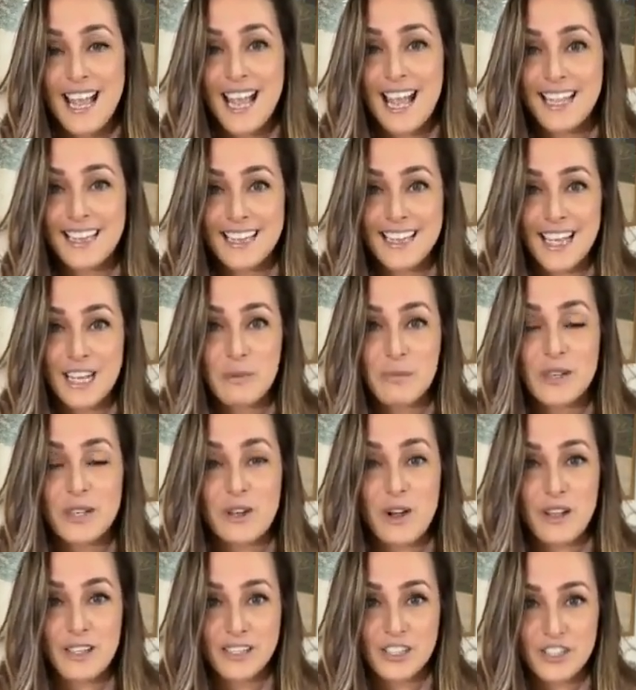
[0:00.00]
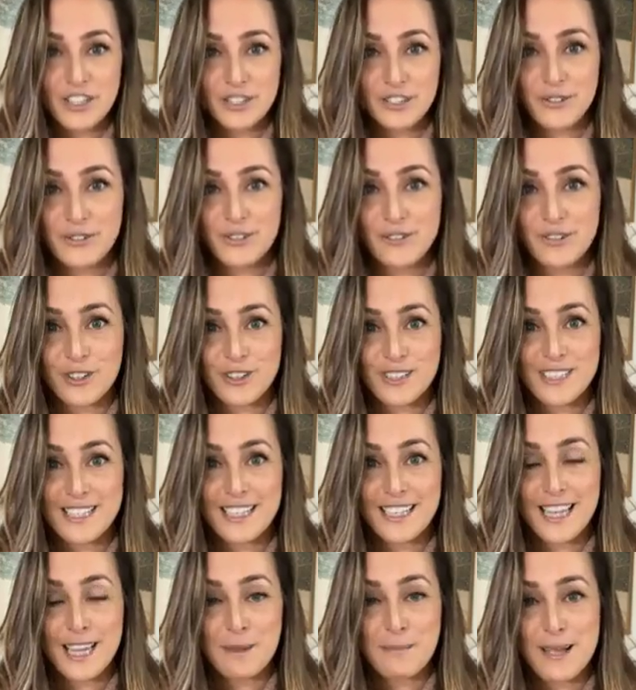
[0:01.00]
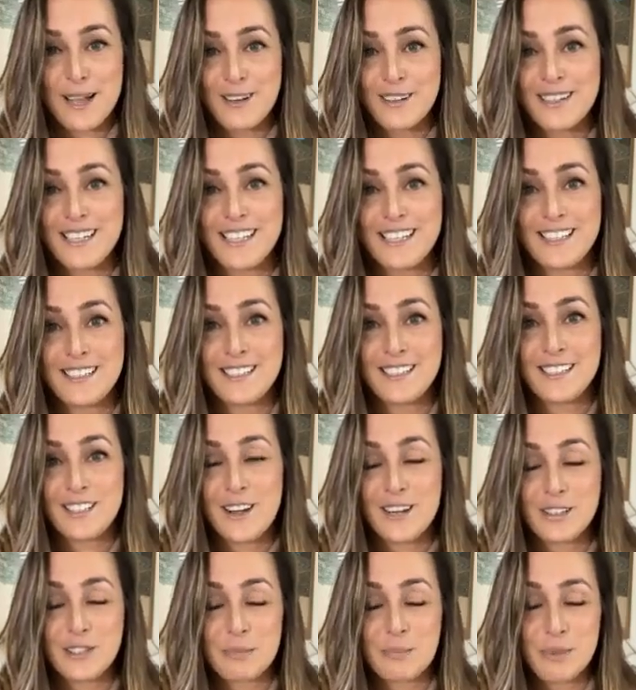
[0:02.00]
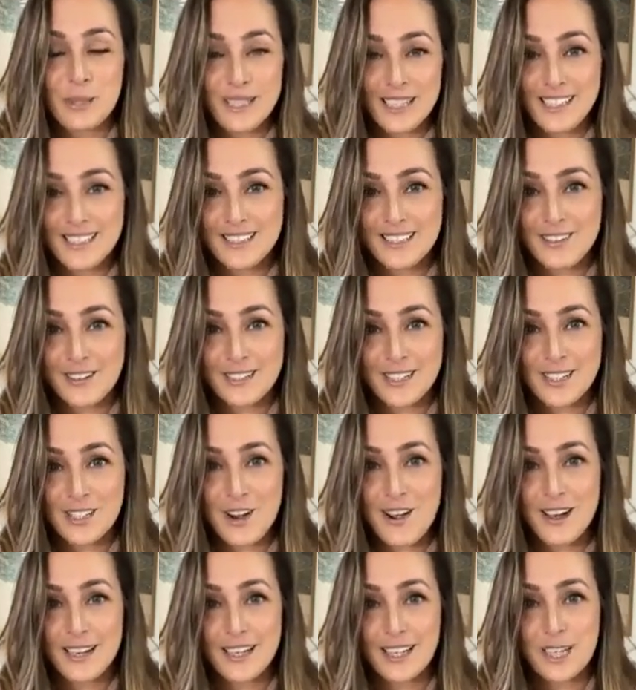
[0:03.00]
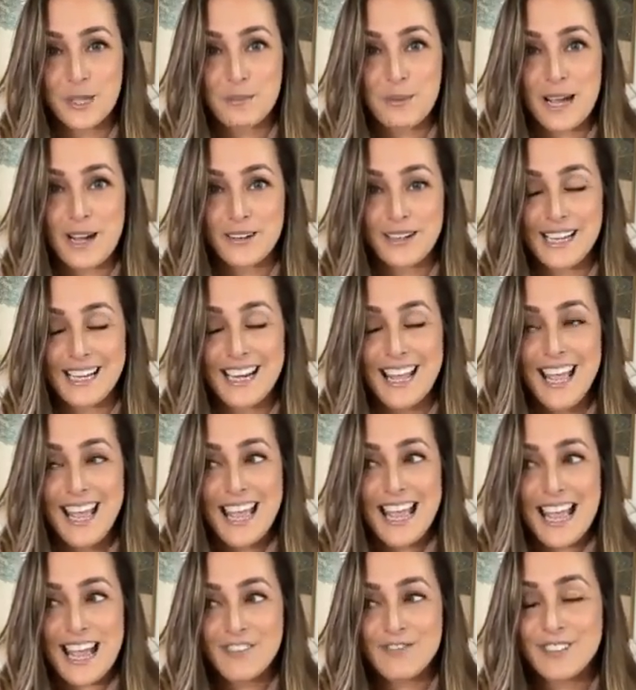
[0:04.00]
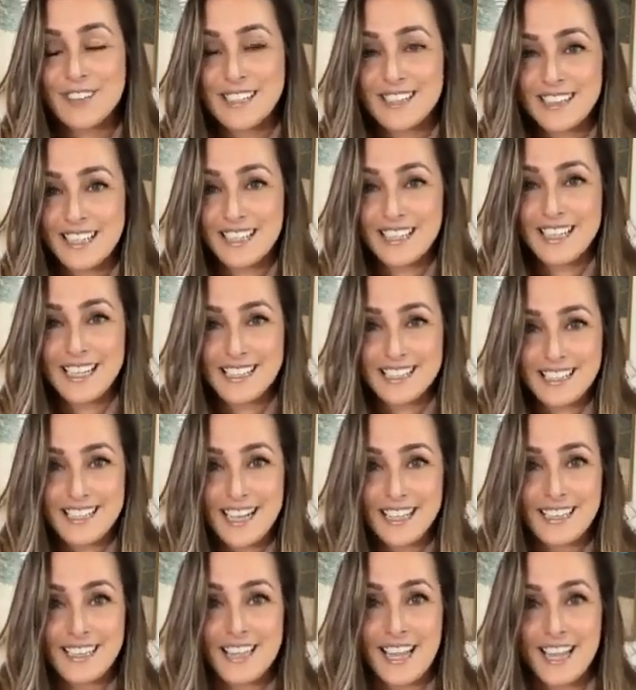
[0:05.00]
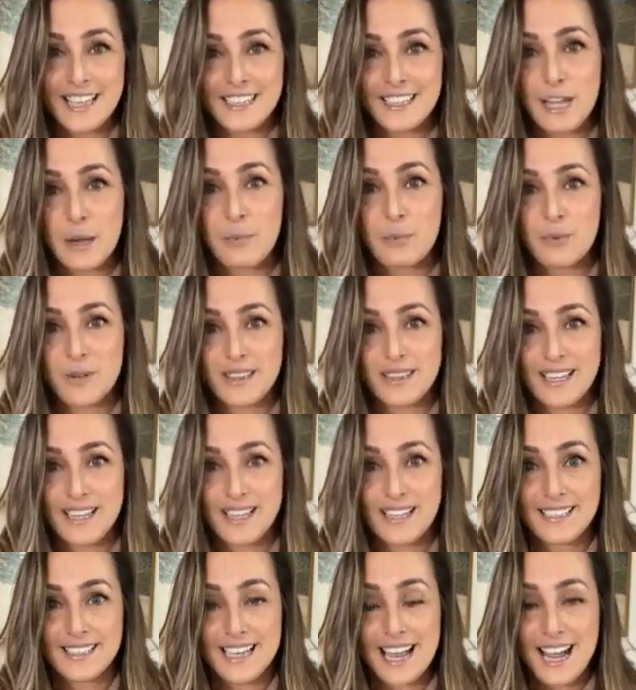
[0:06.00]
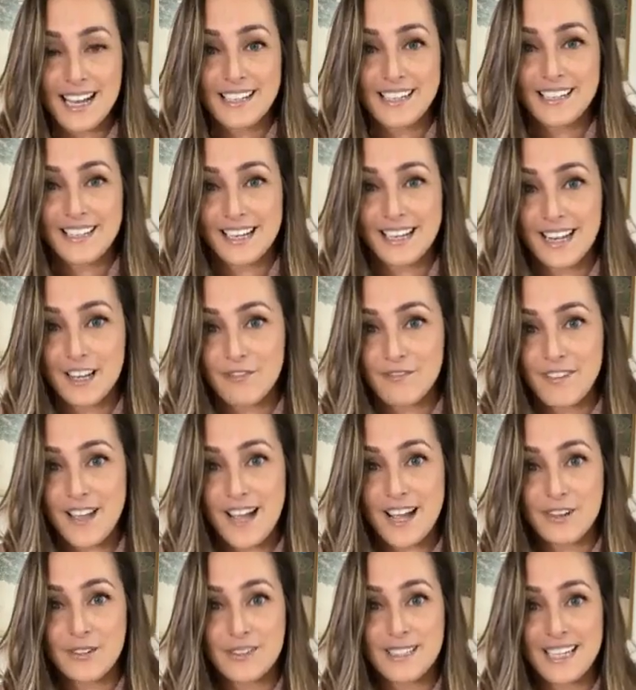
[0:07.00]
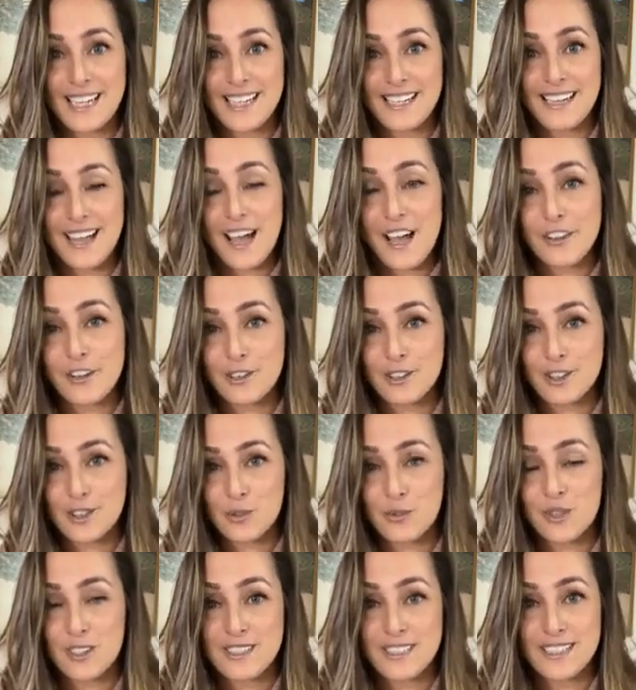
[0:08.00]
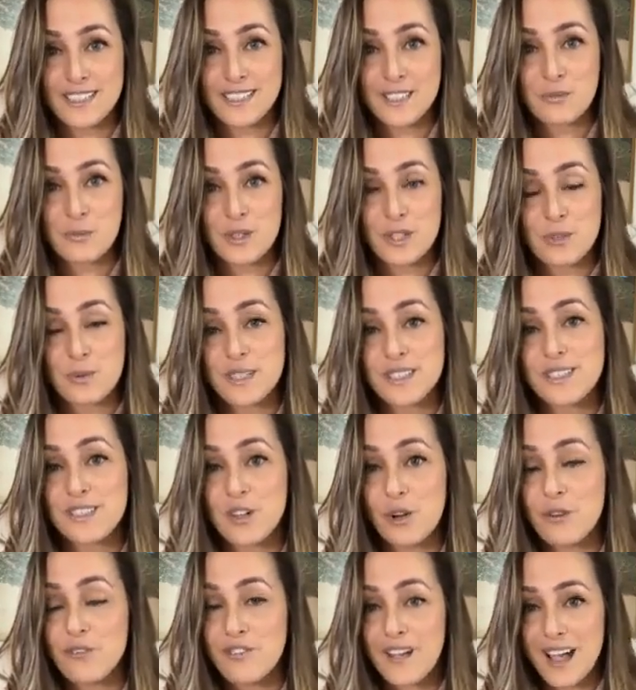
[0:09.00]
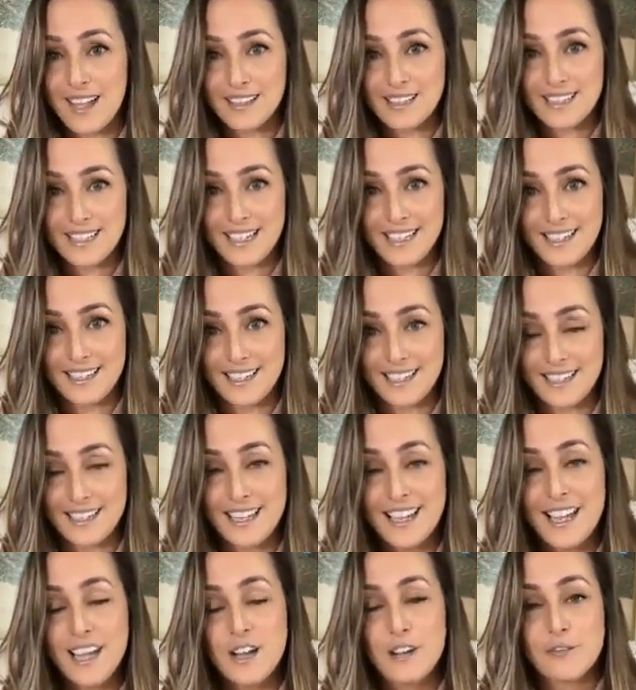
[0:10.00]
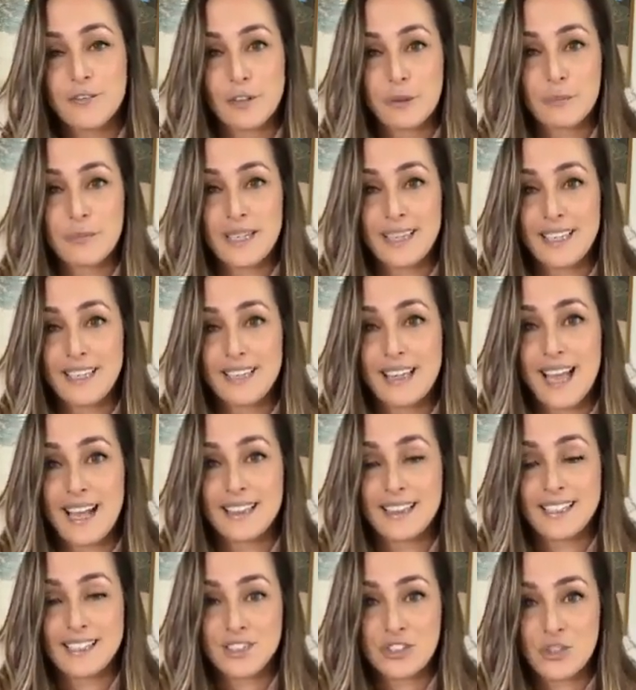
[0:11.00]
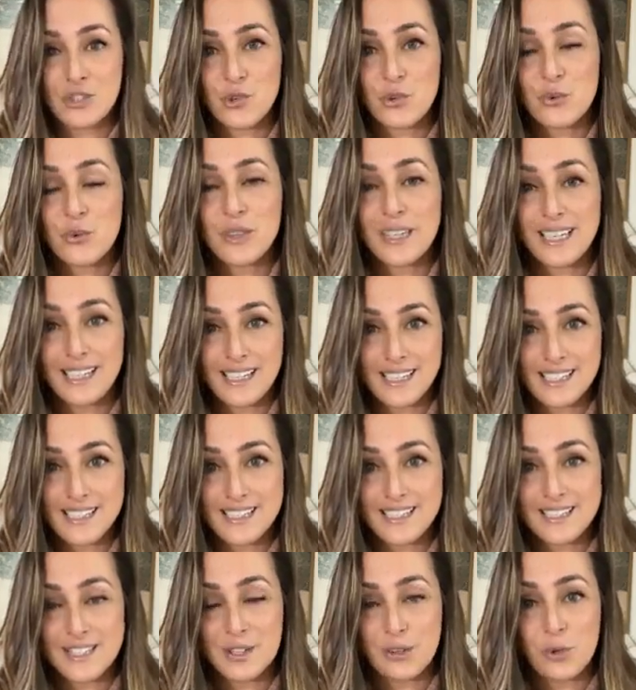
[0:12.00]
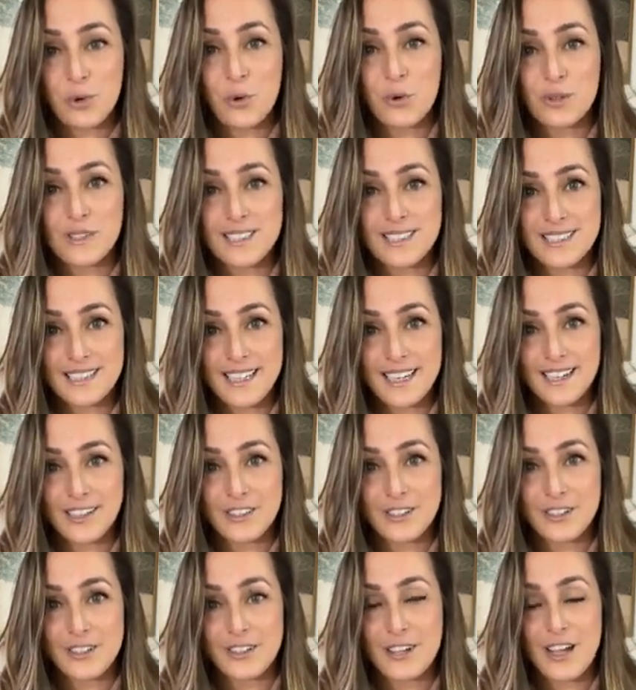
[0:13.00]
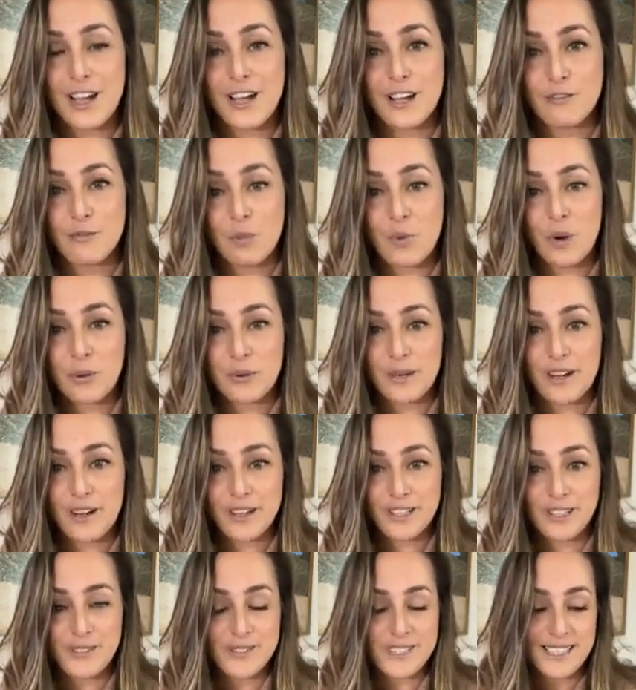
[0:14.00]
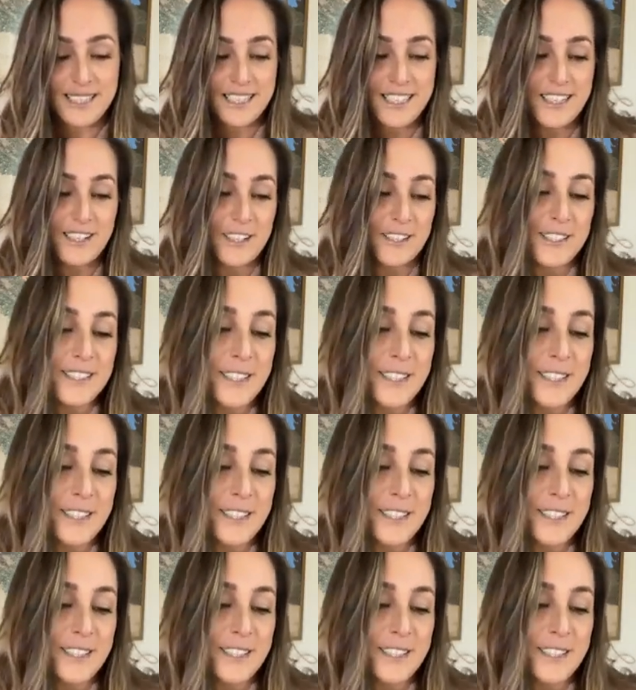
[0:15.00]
And then when Collagen University came out and Dr. Plant started talking about it, everything they said lined up with the data that I found in other sources, which was so validating for me that this truly is the gold standard of what we are using here.